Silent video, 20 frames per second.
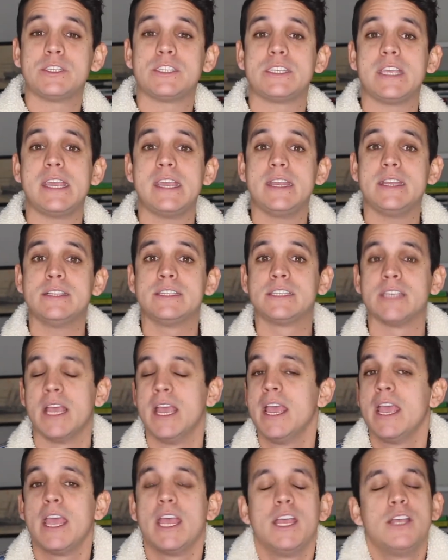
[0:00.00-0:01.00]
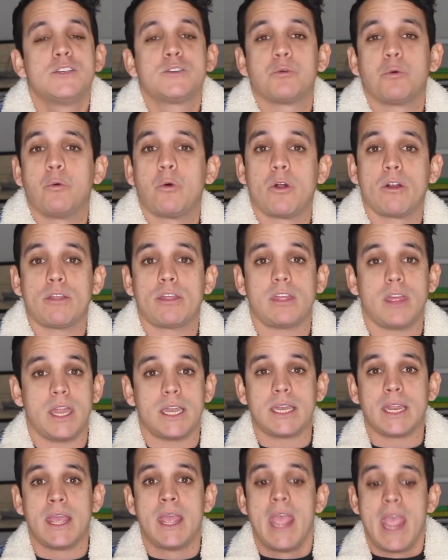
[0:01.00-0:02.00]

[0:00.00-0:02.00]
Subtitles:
seeds, is worth it.